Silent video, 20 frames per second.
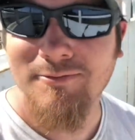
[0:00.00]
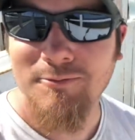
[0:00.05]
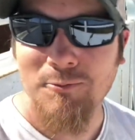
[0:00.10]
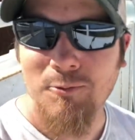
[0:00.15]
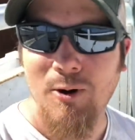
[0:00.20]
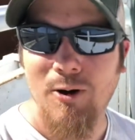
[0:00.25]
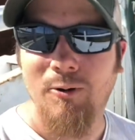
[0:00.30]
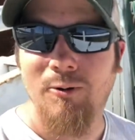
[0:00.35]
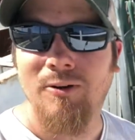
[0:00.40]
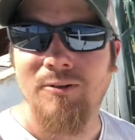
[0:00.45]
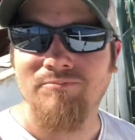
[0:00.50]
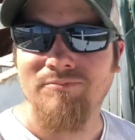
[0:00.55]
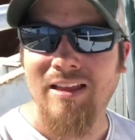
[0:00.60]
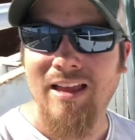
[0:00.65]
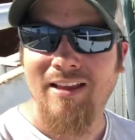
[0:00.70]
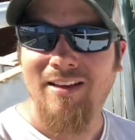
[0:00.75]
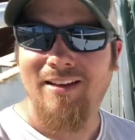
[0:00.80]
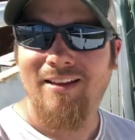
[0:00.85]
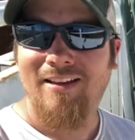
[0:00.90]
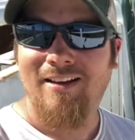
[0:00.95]
Whoa.
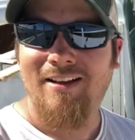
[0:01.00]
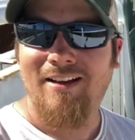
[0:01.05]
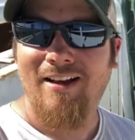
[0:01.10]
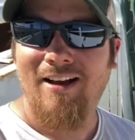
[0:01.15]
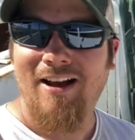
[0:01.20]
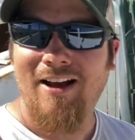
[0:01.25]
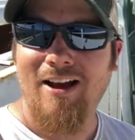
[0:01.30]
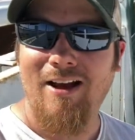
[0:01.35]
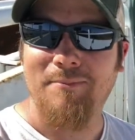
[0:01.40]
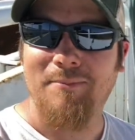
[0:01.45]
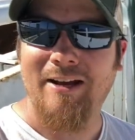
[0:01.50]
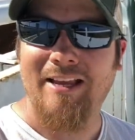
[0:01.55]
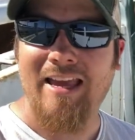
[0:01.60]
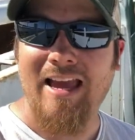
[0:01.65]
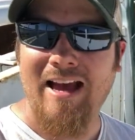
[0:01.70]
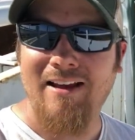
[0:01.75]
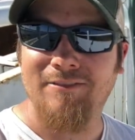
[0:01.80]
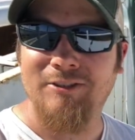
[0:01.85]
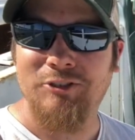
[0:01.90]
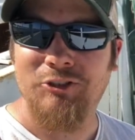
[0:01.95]
I got my
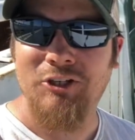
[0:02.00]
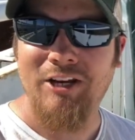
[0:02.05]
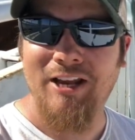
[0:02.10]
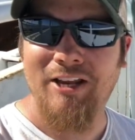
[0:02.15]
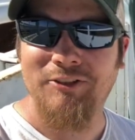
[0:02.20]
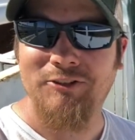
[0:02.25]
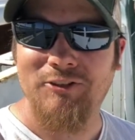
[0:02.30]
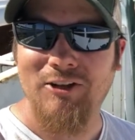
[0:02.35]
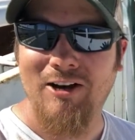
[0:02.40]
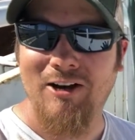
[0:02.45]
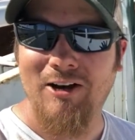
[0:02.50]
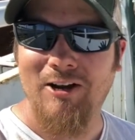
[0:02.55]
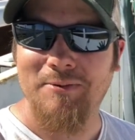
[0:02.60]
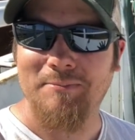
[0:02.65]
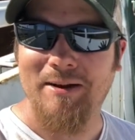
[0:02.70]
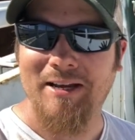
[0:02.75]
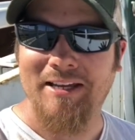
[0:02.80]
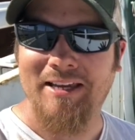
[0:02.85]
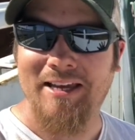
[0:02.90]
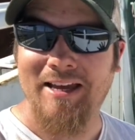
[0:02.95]
calving chains on
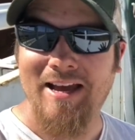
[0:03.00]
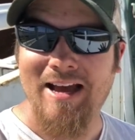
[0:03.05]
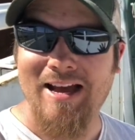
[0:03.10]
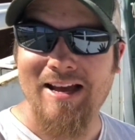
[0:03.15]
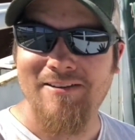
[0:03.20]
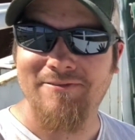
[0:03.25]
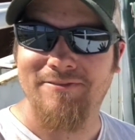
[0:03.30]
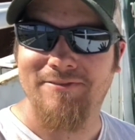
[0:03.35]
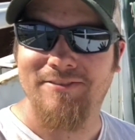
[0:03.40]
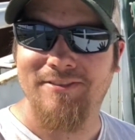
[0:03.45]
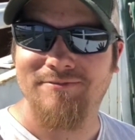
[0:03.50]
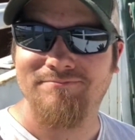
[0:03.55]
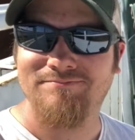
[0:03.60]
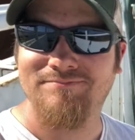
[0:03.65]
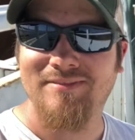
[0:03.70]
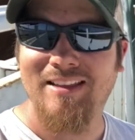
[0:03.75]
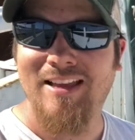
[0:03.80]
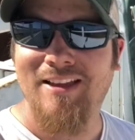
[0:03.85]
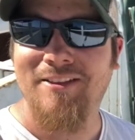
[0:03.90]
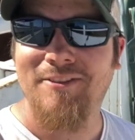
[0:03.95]
my calf.
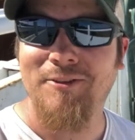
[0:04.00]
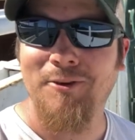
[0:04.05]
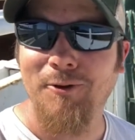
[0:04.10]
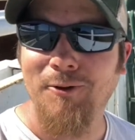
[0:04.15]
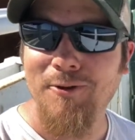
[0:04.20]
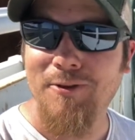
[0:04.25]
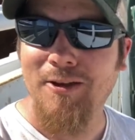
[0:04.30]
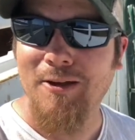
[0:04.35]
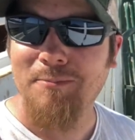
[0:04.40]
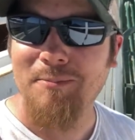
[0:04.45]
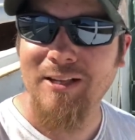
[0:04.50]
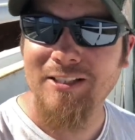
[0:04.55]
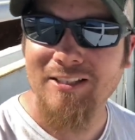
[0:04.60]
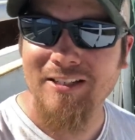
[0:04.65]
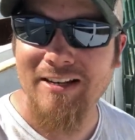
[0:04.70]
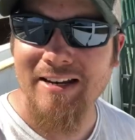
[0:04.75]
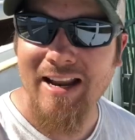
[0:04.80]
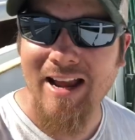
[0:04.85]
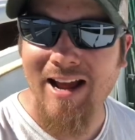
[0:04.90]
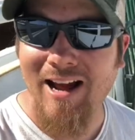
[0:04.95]
The only thing
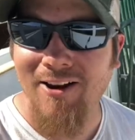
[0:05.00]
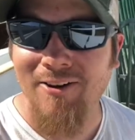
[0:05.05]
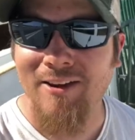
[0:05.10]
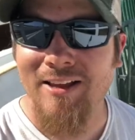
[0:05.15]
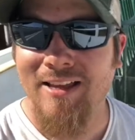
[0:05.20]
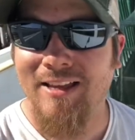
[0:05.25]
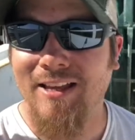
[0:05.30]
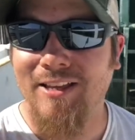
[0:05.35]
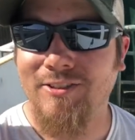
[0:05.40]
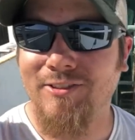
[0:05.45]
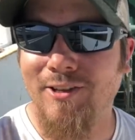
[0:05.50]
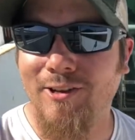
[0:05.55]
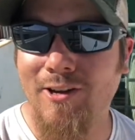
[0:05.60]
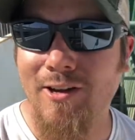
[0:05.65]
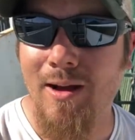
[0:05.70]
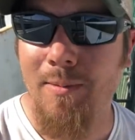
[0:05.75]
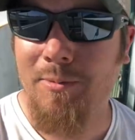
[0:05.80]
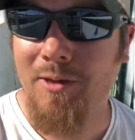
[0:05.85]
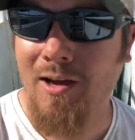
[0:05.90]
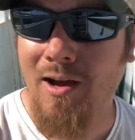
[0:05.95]
missing now is to
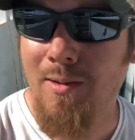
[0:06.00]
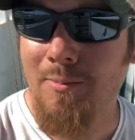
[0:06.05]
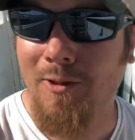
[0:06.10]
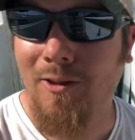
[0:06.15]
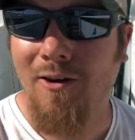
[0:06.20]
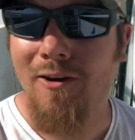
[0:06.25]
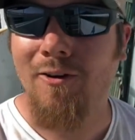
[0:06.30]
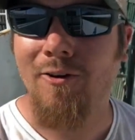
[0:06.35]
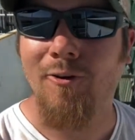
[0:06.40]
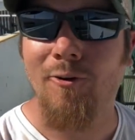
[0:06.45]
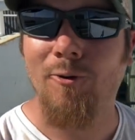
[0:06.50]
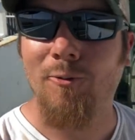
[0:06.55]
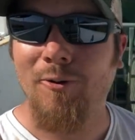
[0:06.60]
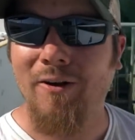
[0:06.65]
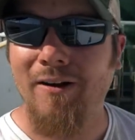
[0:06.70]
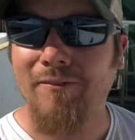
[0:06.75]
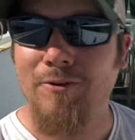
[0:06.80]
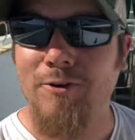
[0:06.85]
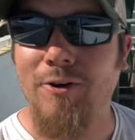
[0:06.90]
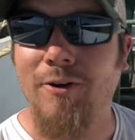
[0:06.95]
hook up the come along or
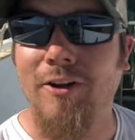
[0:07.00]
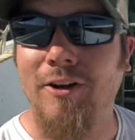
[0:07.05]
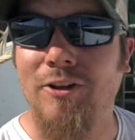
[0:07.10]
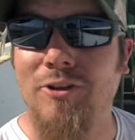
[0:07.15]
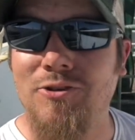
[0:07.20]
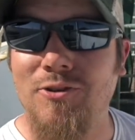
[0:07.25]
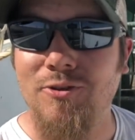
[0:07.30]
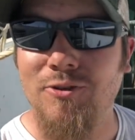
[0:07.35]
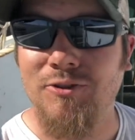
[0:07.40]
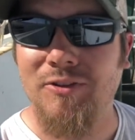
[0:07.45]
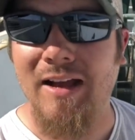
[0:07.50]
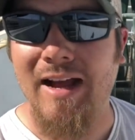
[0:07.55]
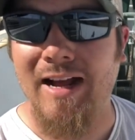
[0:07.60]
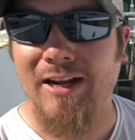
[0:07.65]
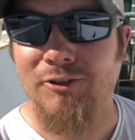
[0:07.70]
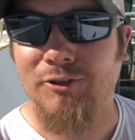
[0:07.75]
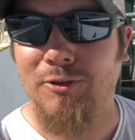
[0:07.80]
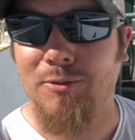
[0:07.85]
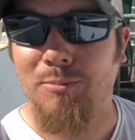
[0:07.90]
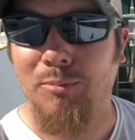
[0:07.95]
whatever you're gonna use to
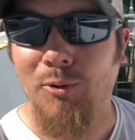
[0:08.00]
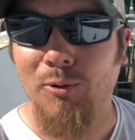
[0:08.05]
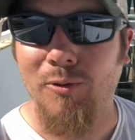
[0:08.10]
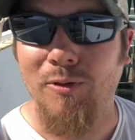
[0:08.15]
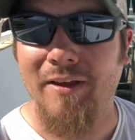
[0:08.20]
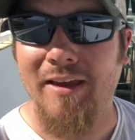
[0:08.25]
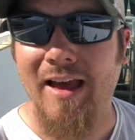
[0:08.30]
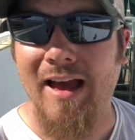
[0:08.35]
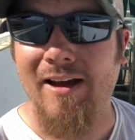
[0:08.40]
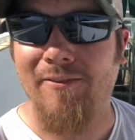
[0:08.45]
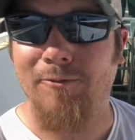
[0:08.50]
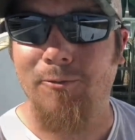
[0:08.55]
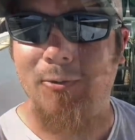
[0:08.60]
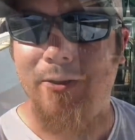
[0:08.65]
actually pull the calf